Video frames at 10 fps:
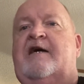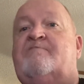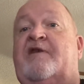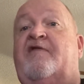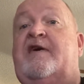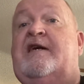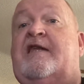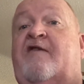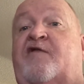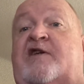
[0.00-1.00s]
But
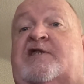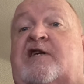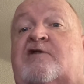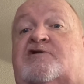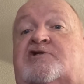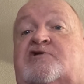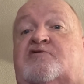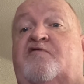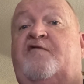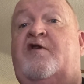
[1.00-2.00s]
then, if he tells
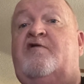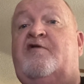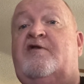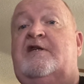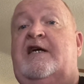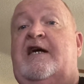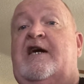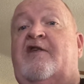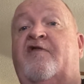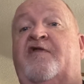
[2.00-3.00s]
you further,
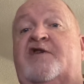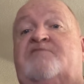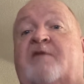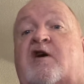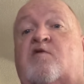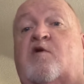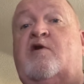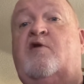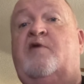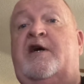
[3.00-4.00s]
this ball will
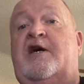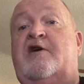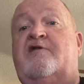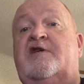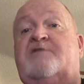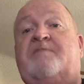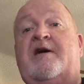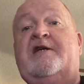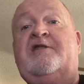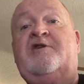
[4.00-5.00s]
go here in this
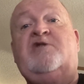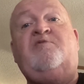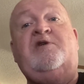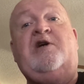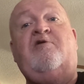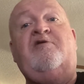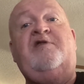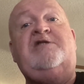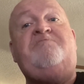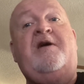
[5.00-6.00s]
pocket, this one will go to
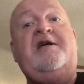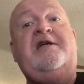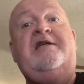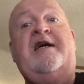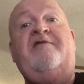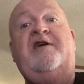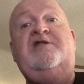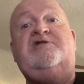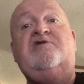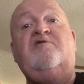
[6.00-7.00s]
this pocket, and
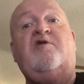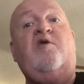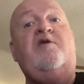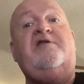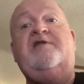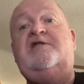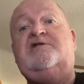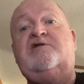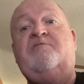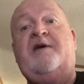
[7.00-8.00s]
these 2 are going to these
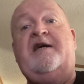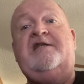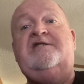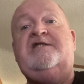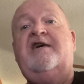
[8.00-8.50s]
2 pockets,